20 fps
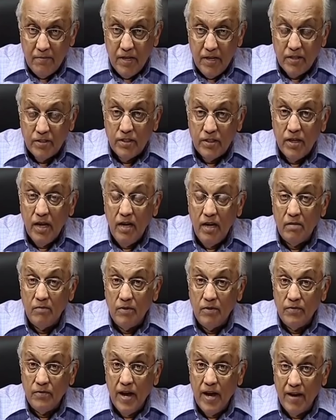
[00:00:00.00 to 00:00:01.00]
because the
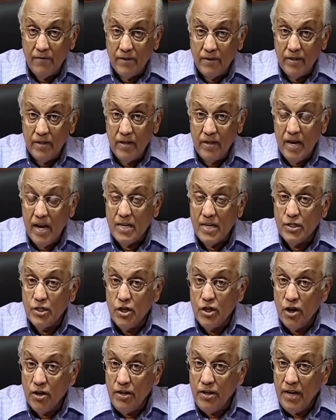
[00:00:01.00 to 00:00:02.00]
kingdom of heaven has
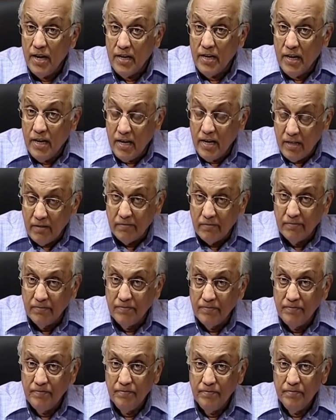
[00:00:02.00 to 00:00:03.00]
not yet come.